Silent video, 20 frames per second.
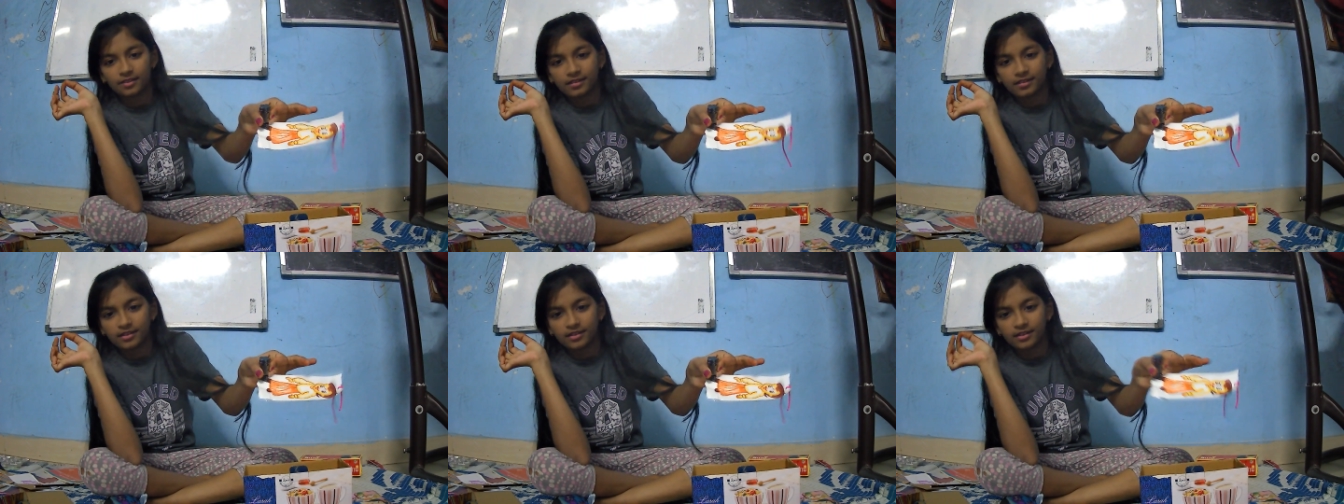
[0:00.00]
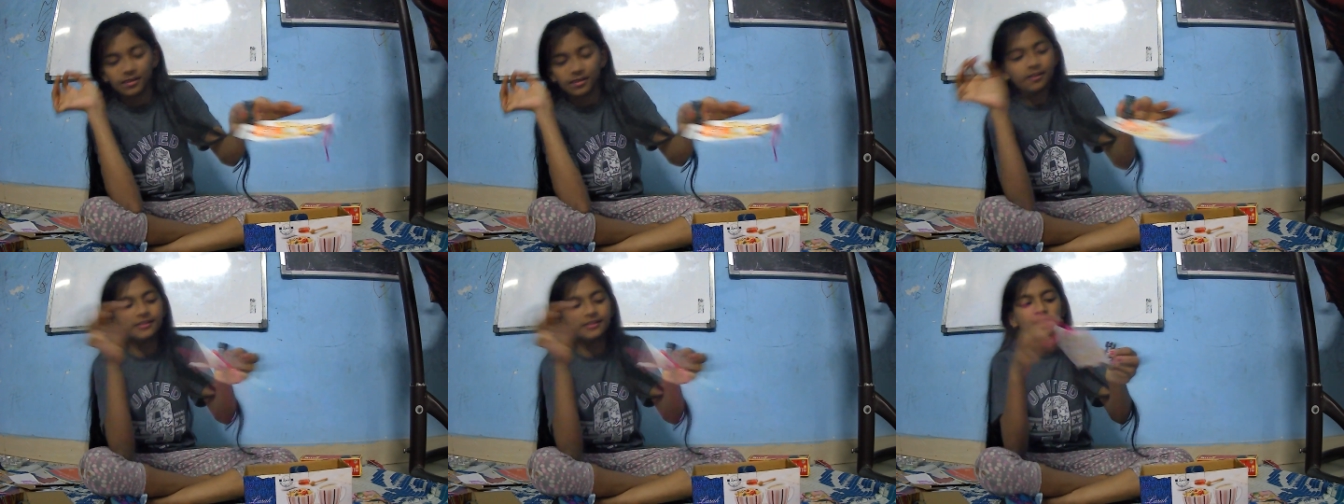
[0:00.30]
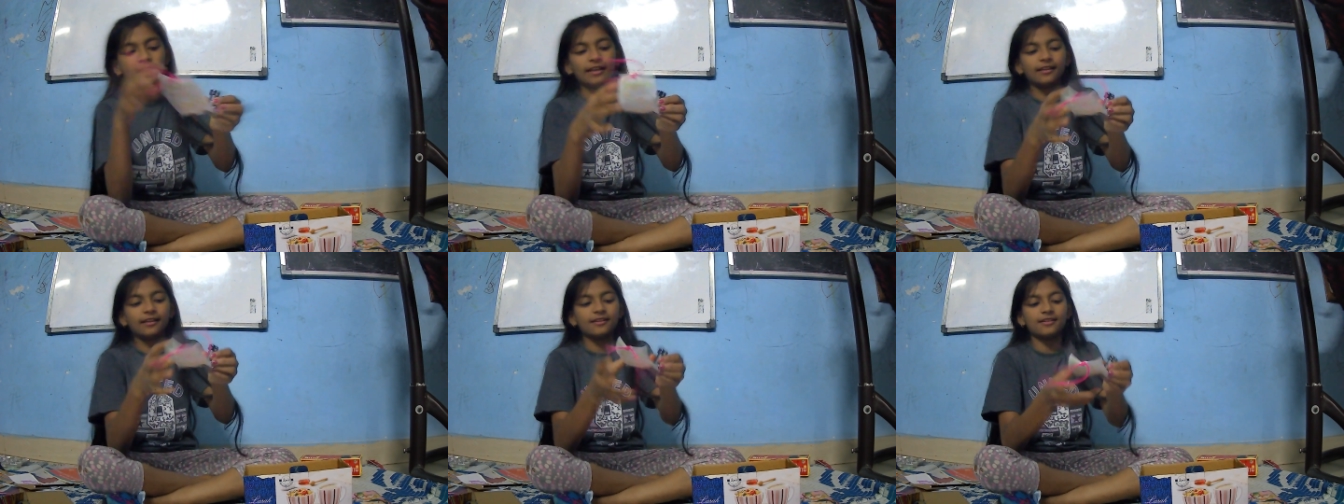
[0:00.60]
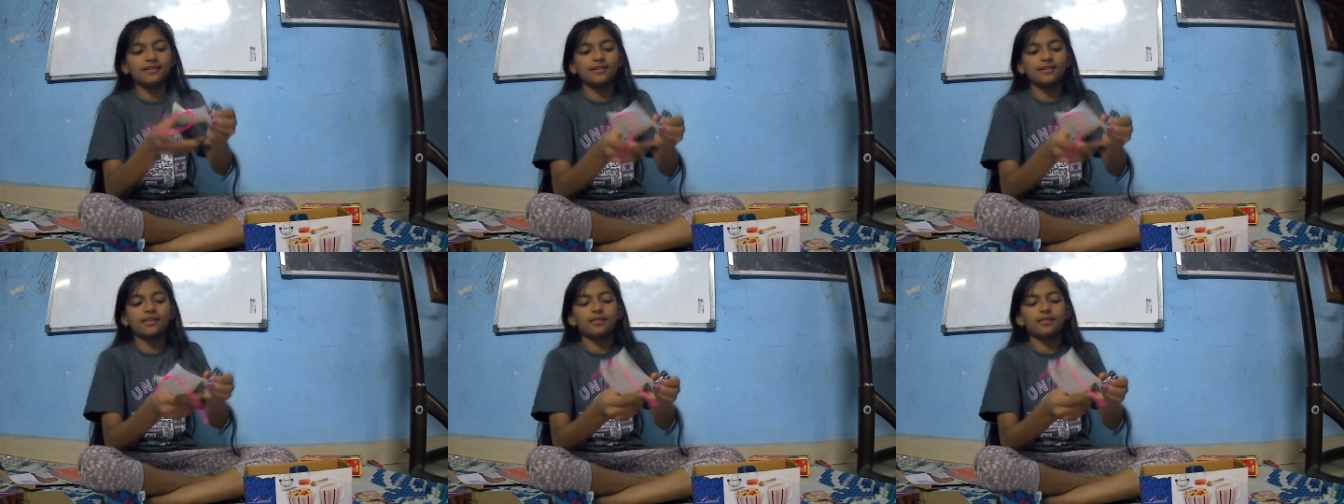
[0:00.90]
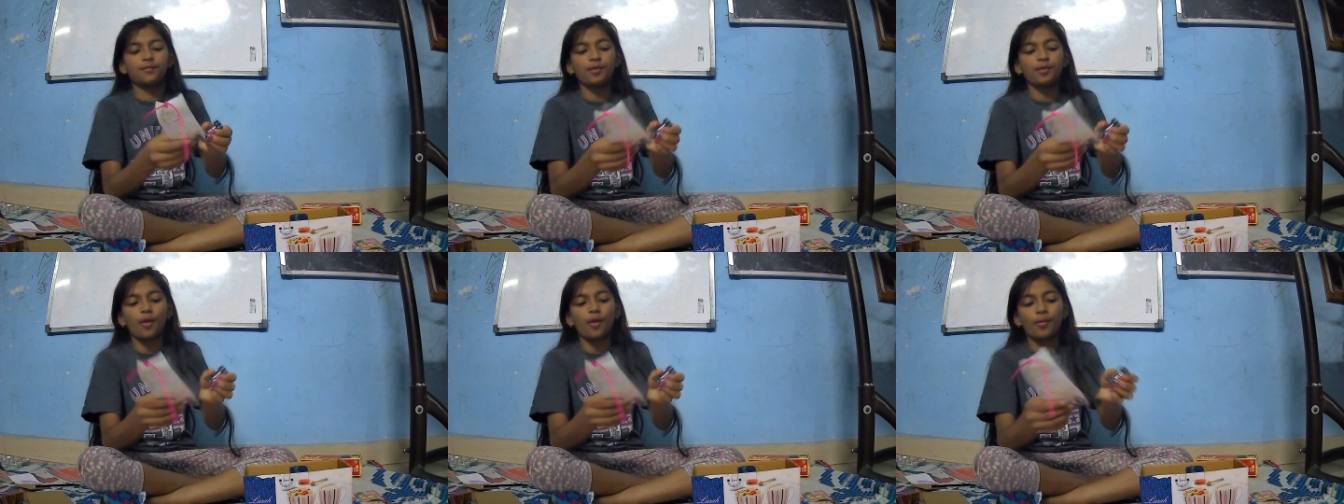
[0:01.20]
So that is a
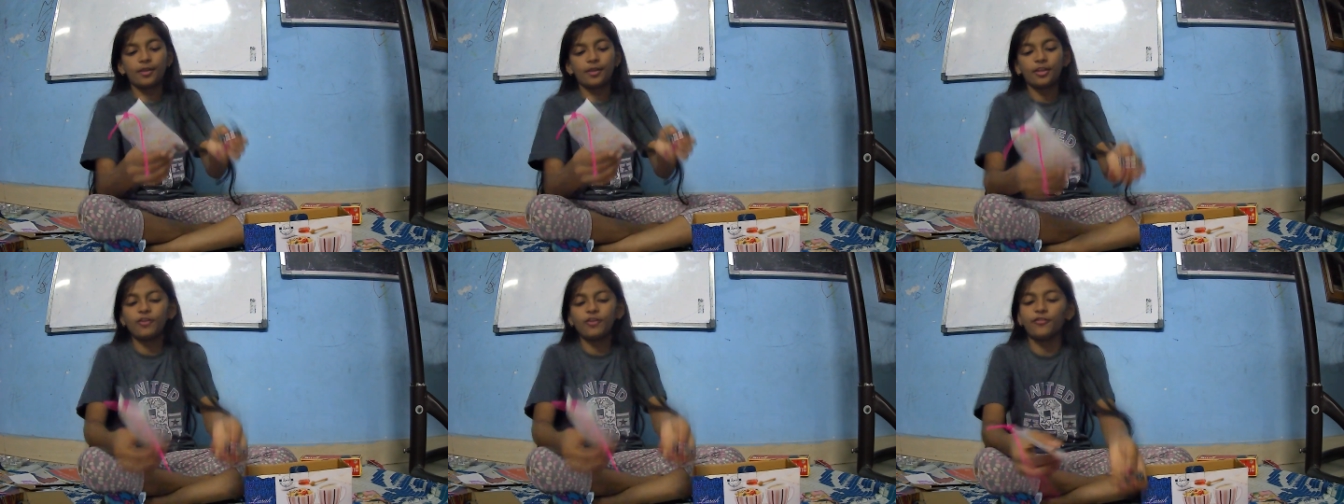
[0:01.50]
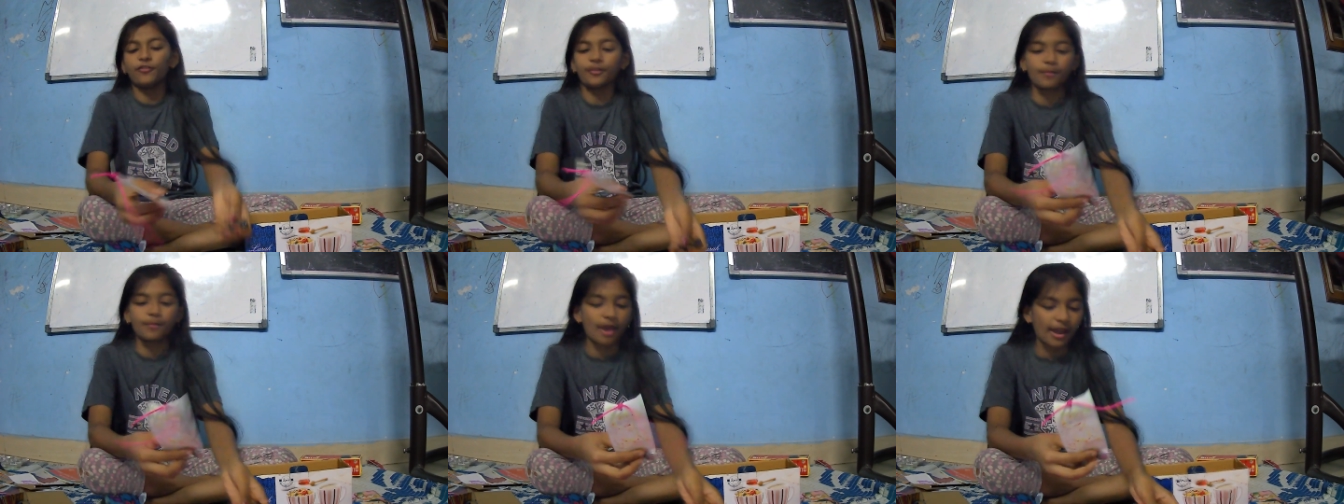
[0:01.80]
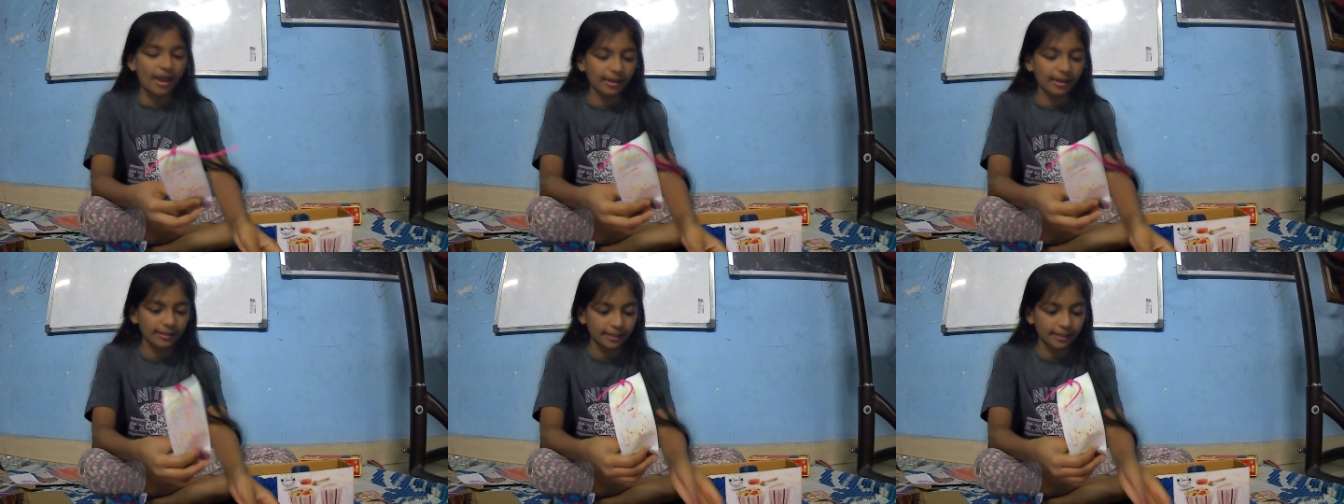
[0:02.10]
property of a magnet.